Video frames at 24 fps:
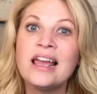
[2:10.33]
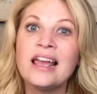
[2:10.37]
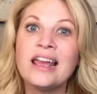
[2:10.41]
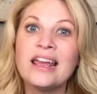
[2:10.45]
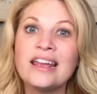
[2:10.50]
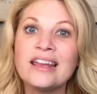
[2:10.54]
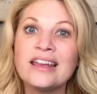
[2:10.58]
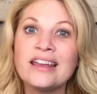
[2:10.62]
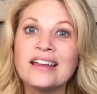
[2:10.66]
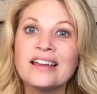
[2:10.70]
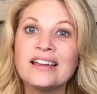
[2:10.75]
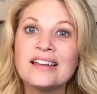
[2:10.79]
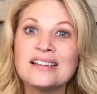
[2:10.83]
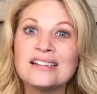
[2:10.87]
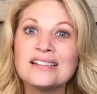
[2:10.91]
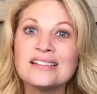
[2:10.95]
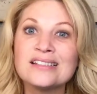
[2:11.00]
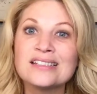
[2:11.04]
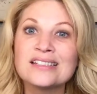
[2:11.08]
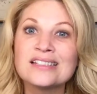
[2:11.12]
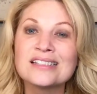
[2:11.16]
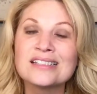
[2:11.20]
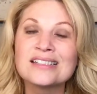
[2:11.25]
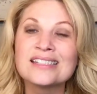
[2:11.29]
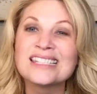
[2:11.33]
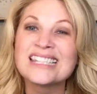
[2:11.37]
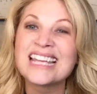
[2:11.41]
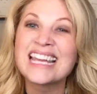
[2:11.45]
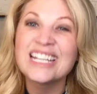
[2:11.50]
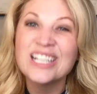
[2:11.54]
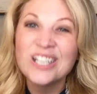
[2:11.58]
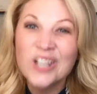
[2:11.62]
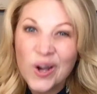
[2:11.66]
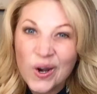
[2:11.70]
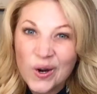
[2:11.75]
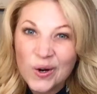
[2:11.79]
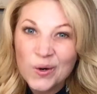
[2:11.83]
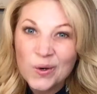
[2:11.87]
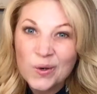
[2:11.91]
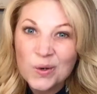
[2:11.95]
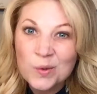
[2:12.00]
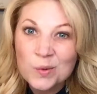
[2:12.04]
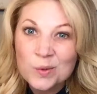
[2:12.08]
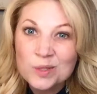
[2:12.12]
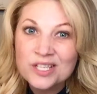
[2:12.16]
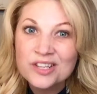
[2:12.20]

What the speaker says: and say no